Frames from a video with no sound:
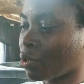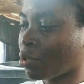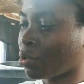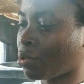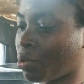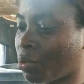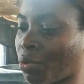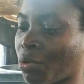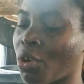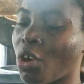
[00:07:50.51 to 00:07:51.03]
you
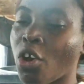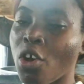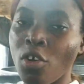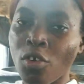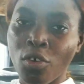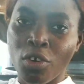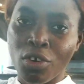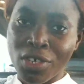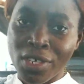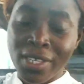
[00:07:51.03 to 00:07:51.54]
know,
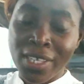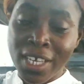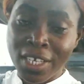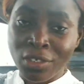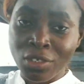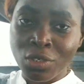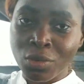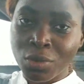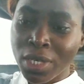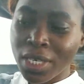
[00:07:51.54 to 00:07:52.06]

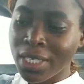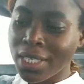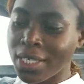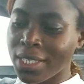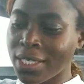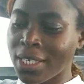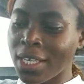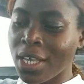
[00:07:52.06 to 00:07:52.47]
concentrate